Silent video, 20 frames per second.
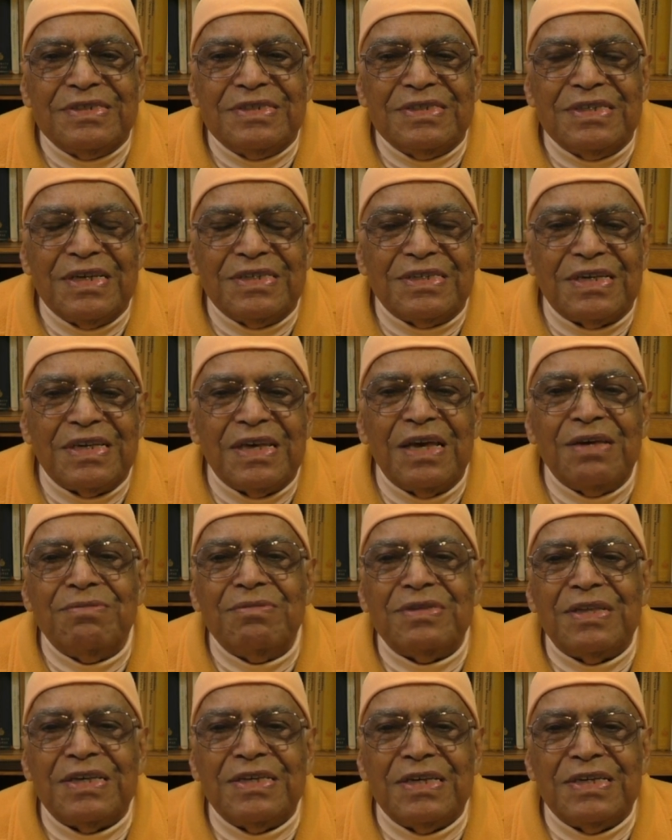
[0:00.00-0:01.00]
the same
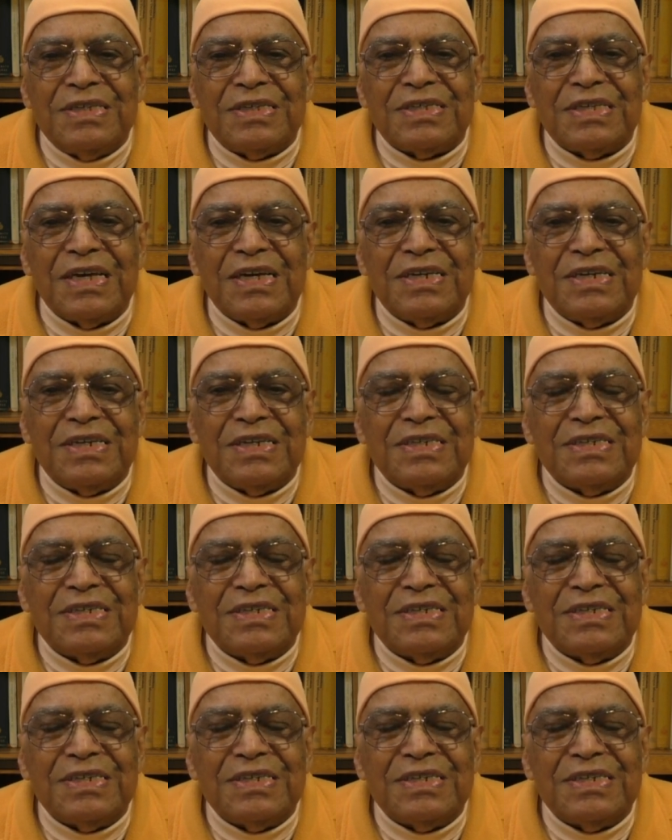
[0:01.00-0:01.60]
thing is said.